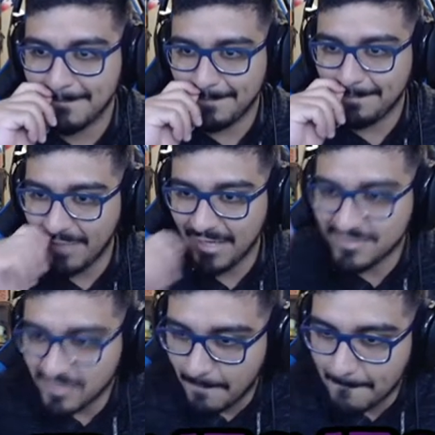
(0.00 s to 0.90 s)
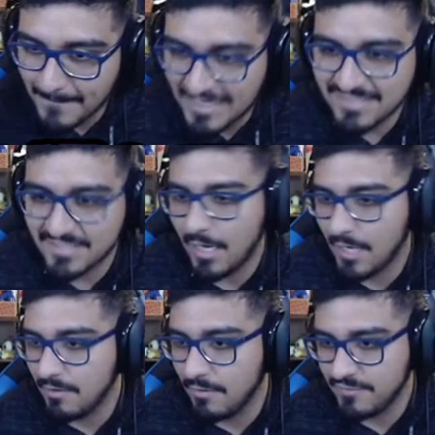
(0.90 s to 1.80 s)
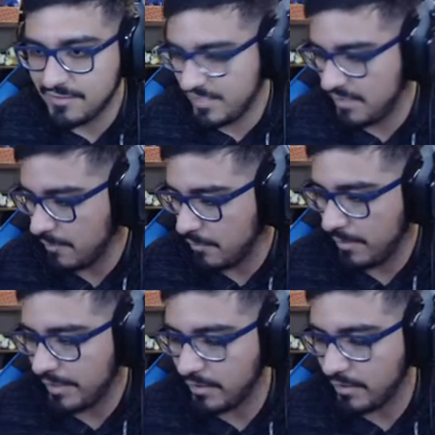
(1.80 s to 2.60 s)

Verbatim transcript: That is amazing. I love this team already.